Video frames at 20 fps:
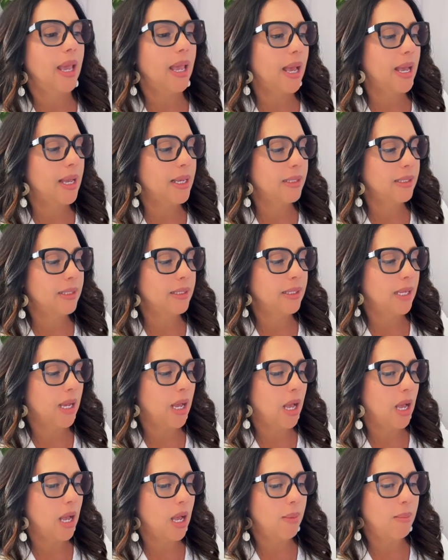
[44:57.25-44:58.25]
And
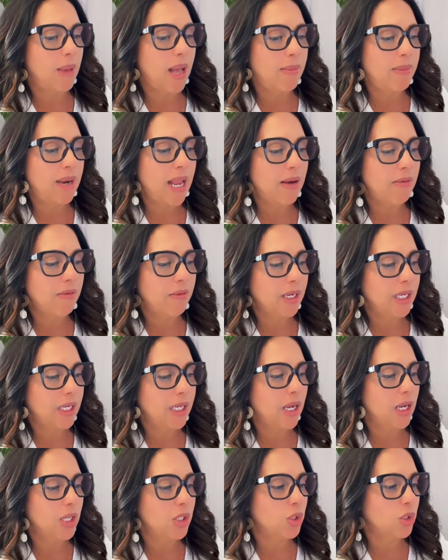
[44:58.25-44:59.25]
I'm not
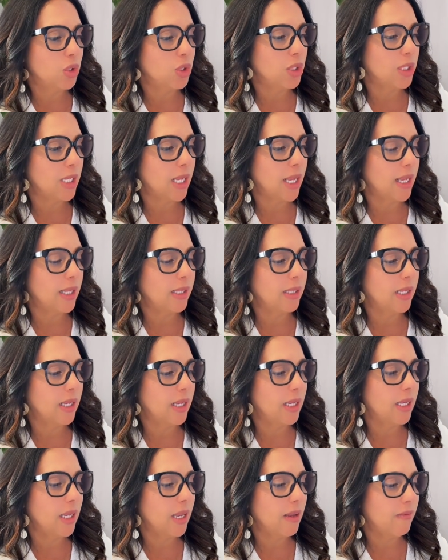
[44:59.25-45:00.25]
really
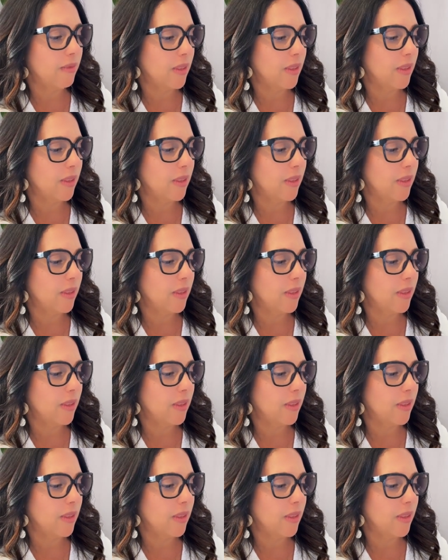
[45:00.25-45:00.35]
understanding